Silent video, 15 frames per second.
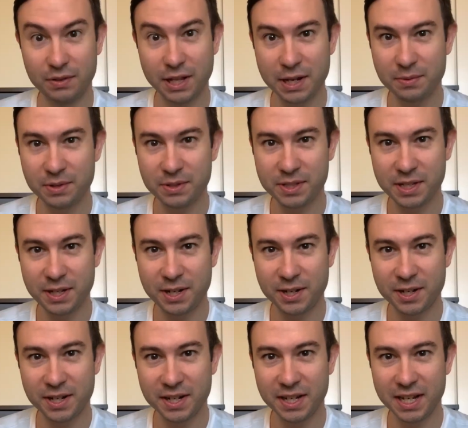like what you see
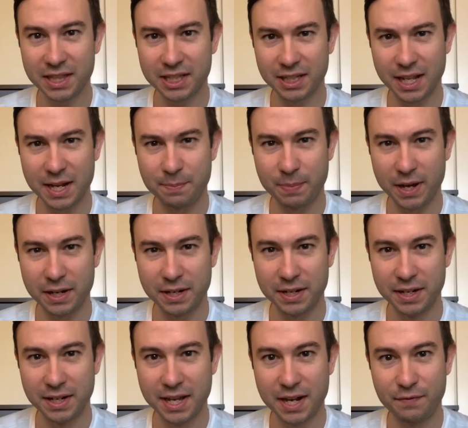here, hit the like button,
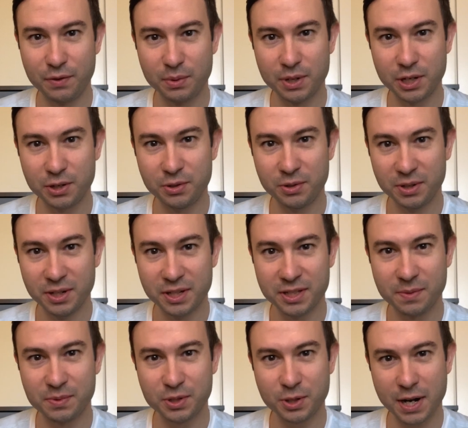and if you are new,
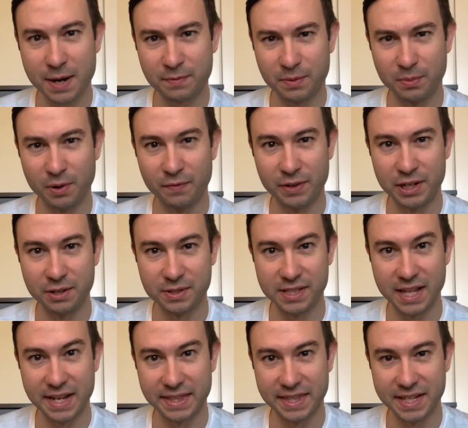subscribe for more videos
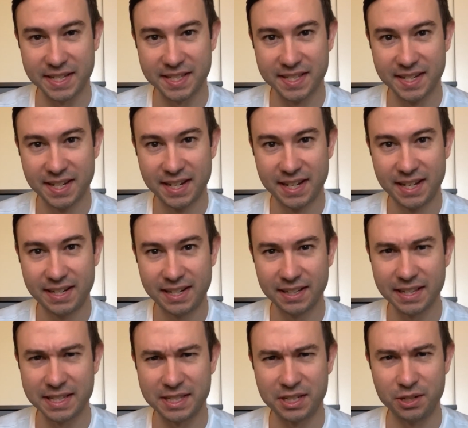like this. Now
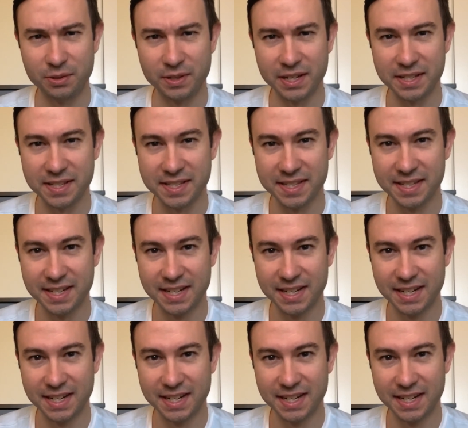let's do this.